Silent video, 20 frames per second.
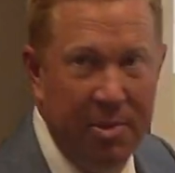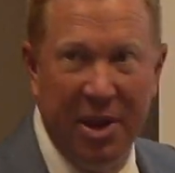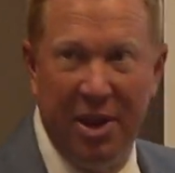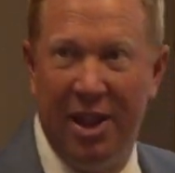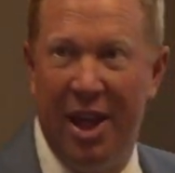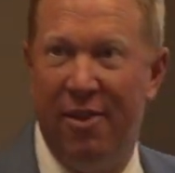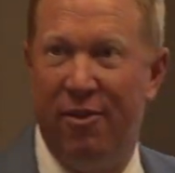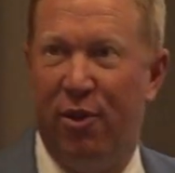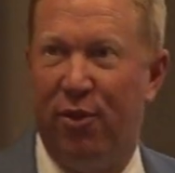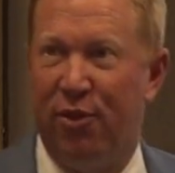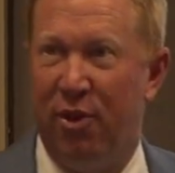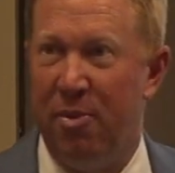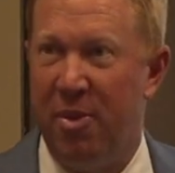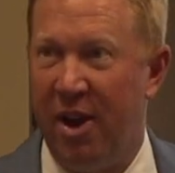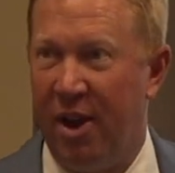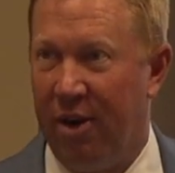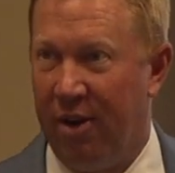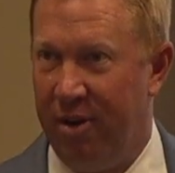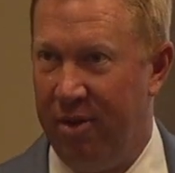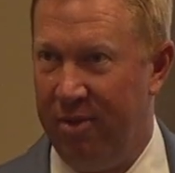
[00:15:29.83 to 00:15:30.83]
be level from
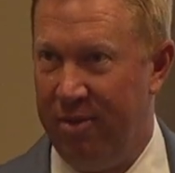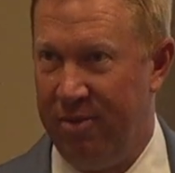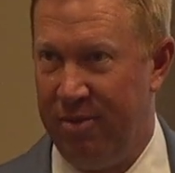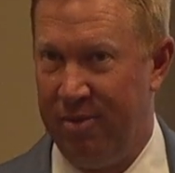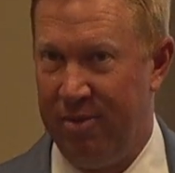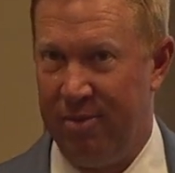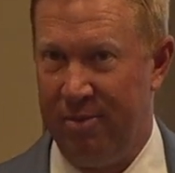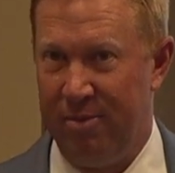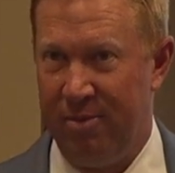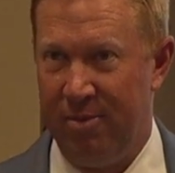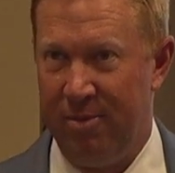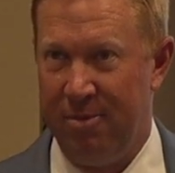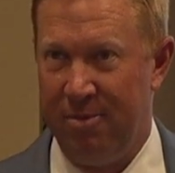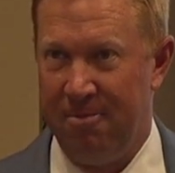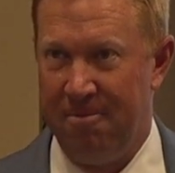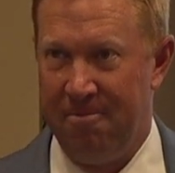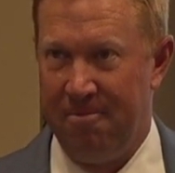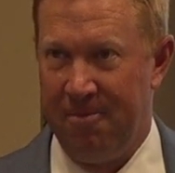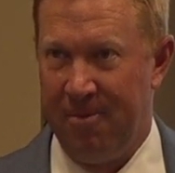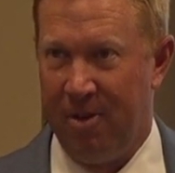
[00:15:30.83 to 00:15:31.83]
there,
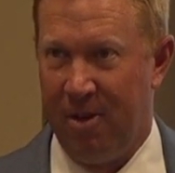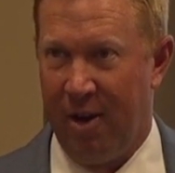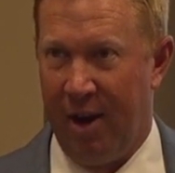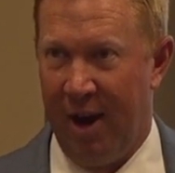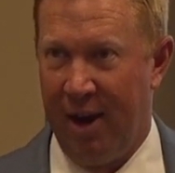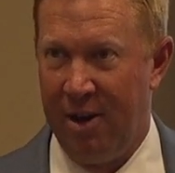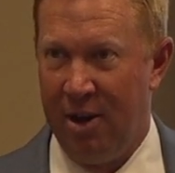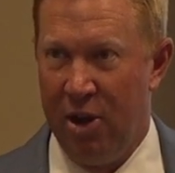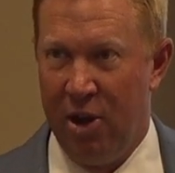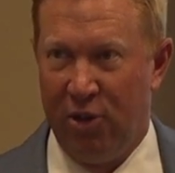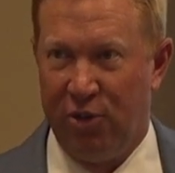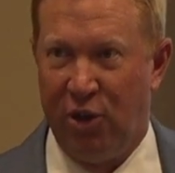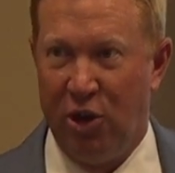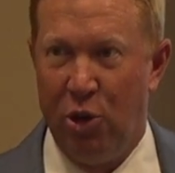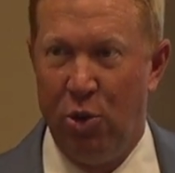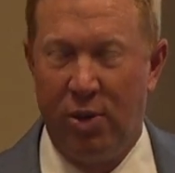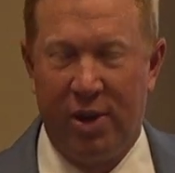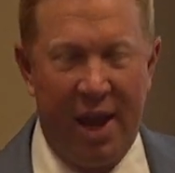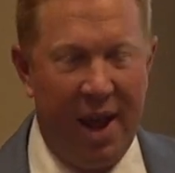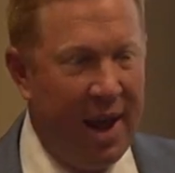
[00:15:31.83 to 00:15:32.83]
all right? So
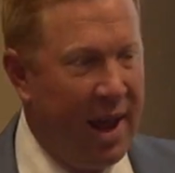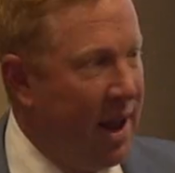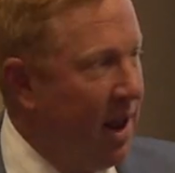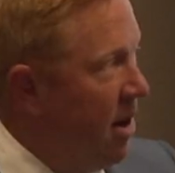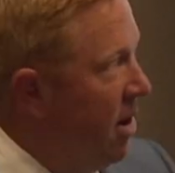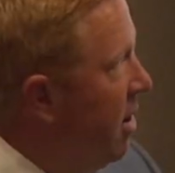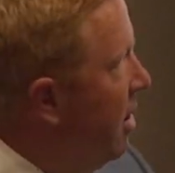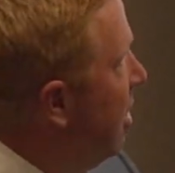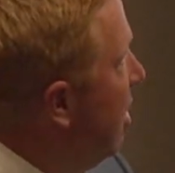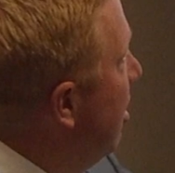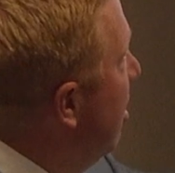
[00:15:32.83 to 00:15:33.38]
you can